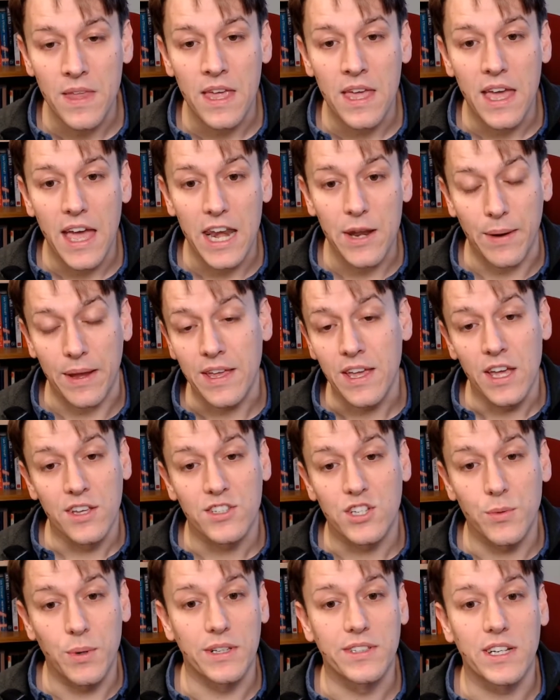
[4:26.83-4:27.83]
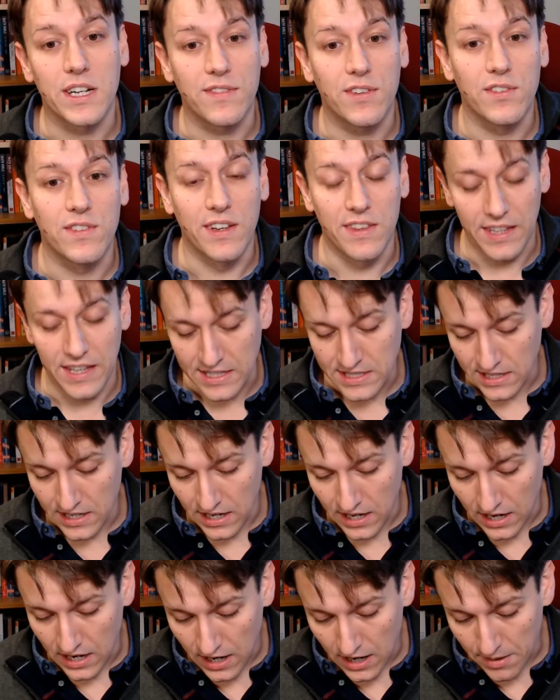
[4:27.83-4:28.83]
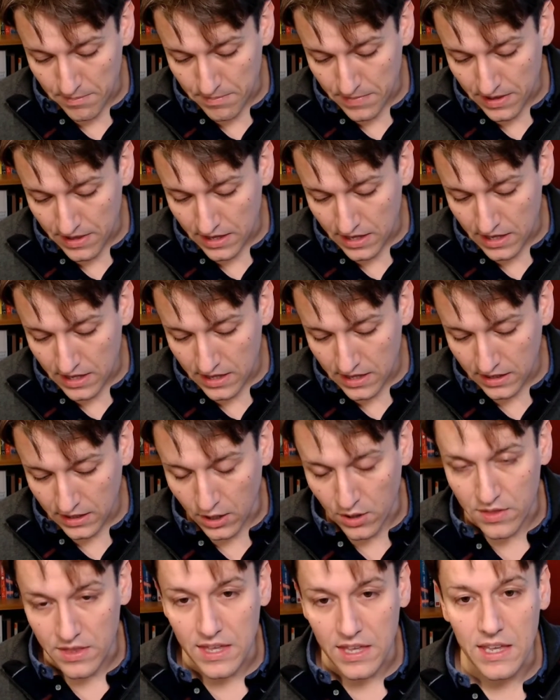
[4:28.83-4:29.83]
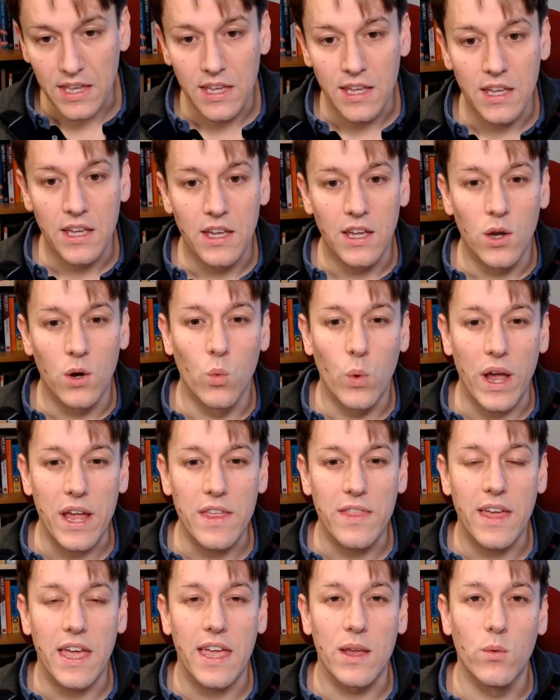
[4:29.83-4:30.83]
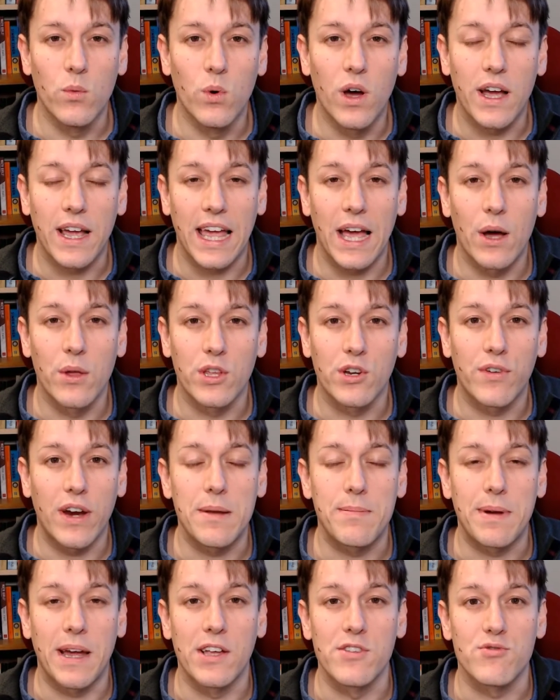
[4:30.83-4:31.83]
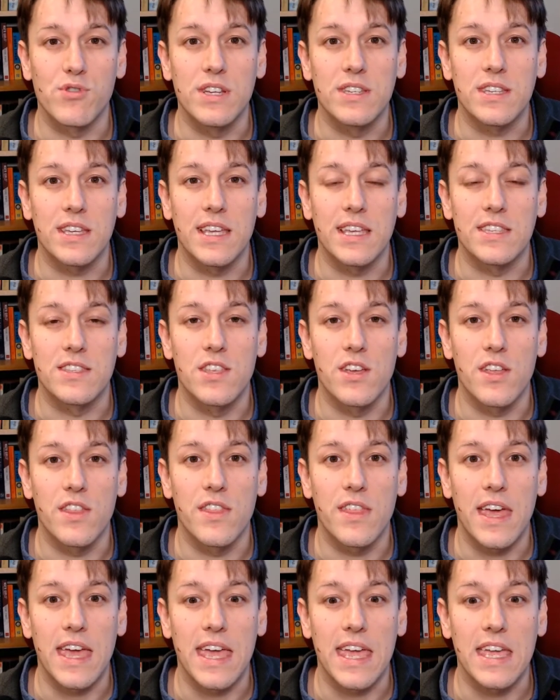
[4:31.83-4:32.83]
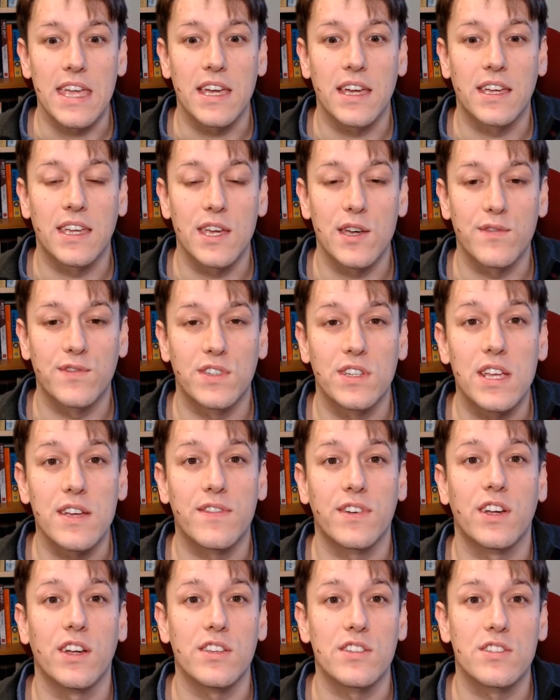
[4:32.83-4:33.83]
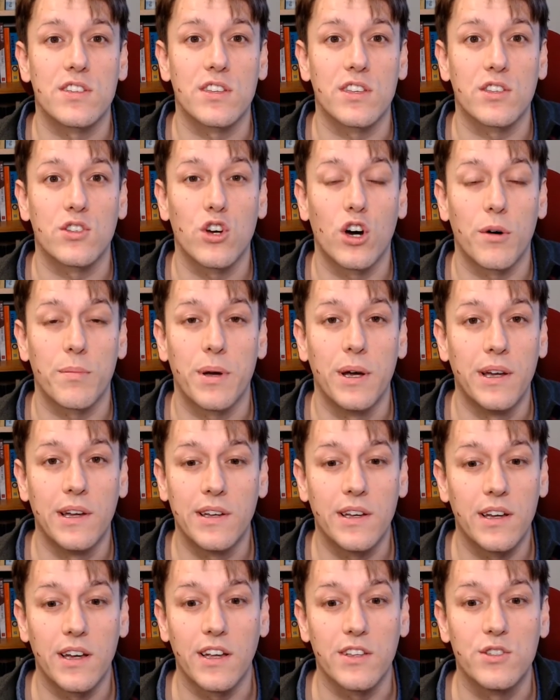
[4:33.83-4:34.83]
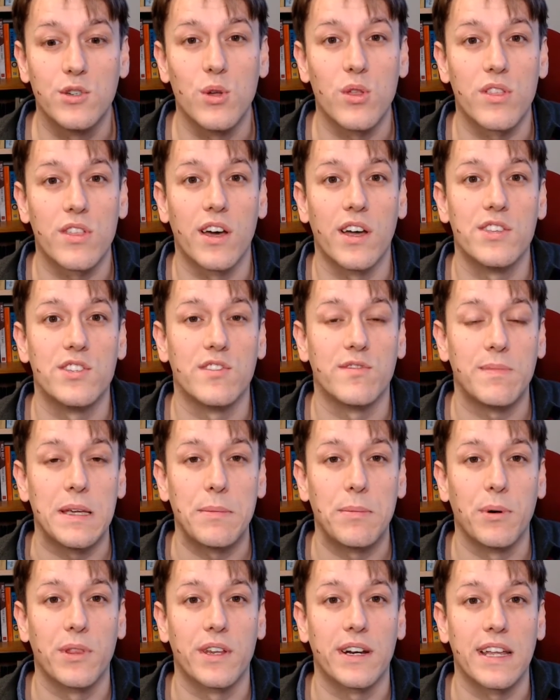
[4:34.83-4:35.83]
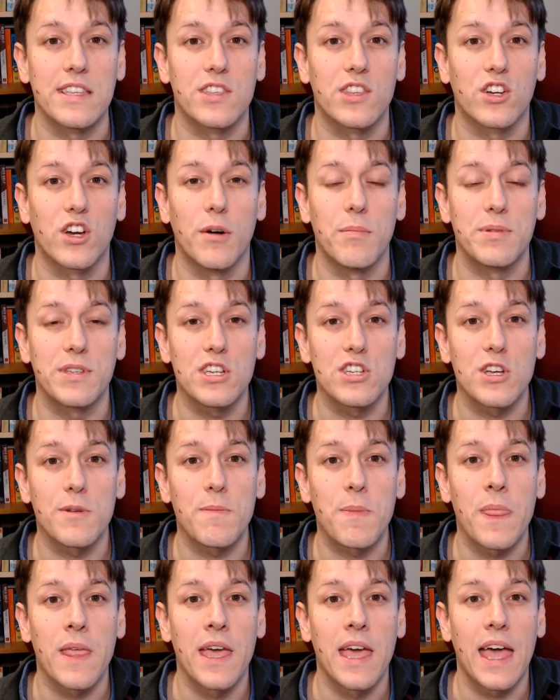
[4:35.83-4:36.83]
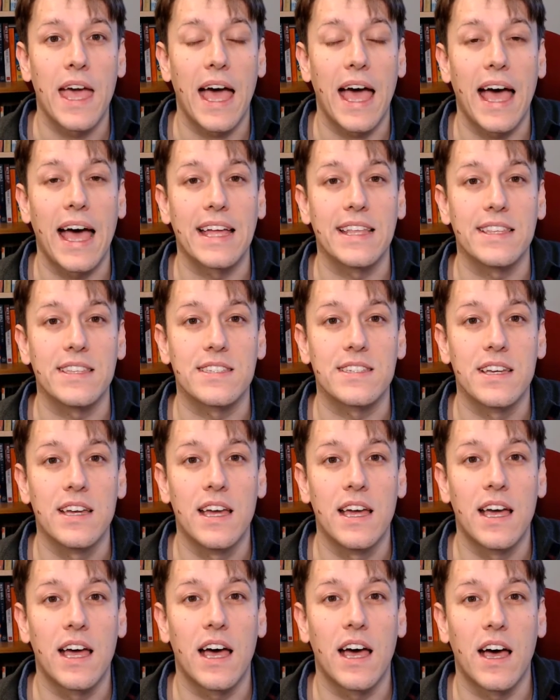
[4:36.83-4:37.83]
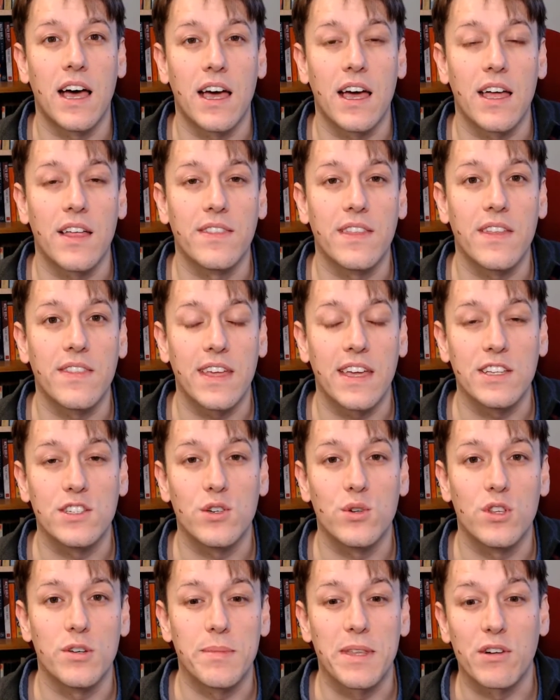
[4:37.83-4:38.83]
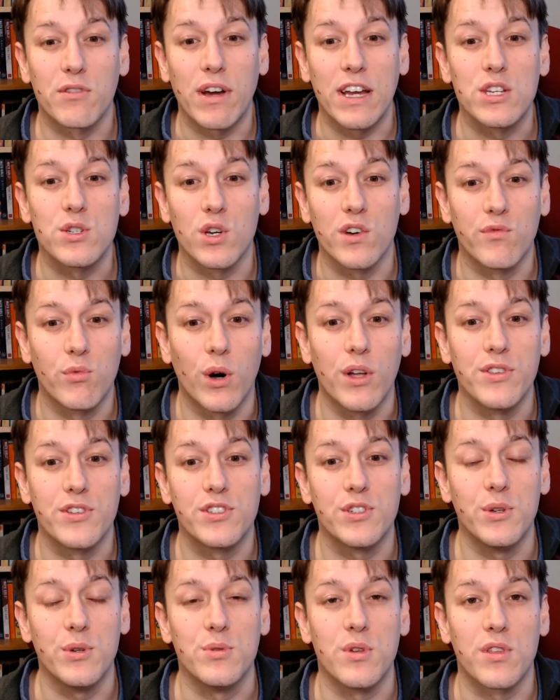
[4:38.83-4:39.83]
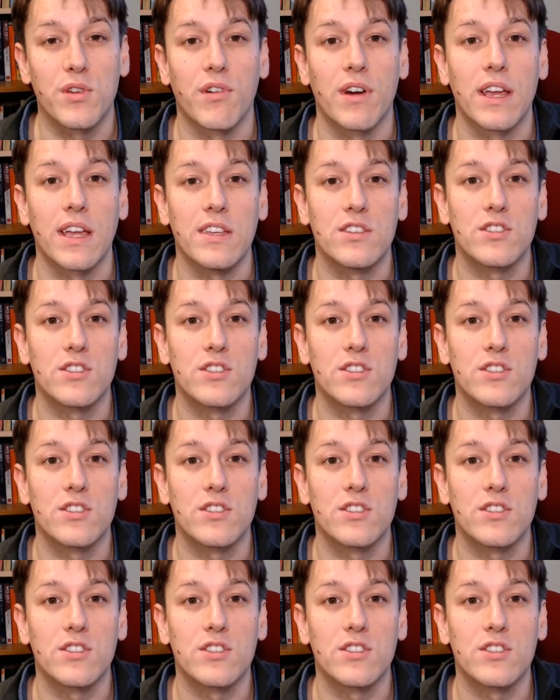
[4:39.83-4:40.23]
Anyway, so well done if you've done that. You know, the way they work out the grade boundaries is that they give certificates to the top two-thirds of people that enter the competition, and then they do them in a ratio of 1 to 2 to 3.